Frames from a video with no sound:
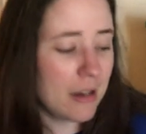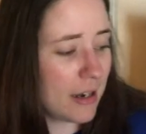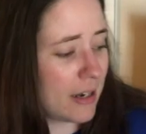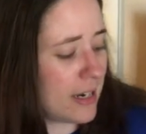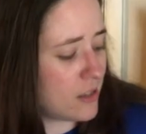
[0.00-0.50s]

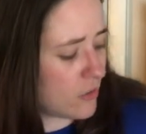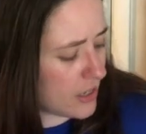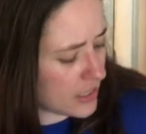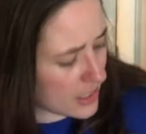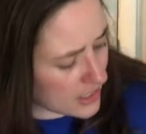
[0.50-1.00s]
and I had to go
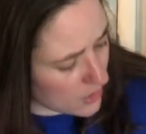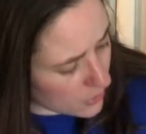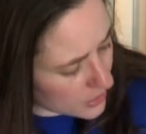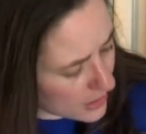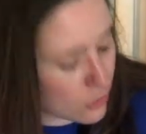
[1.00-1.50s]
get Sissy, who
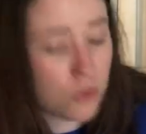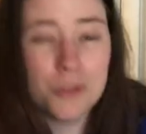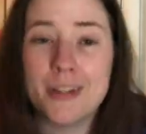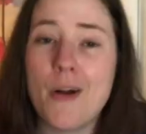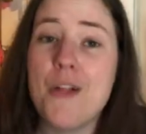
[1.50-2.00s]
is now
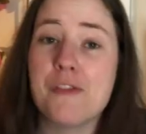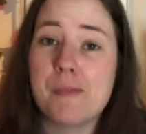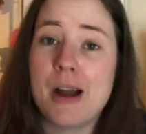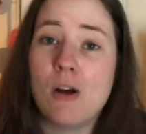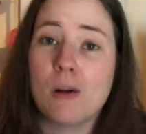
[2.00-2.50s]
drooling all over
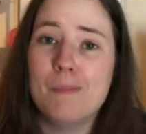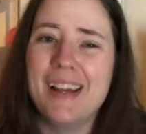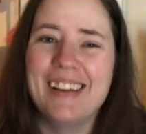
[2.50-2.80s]
my arm.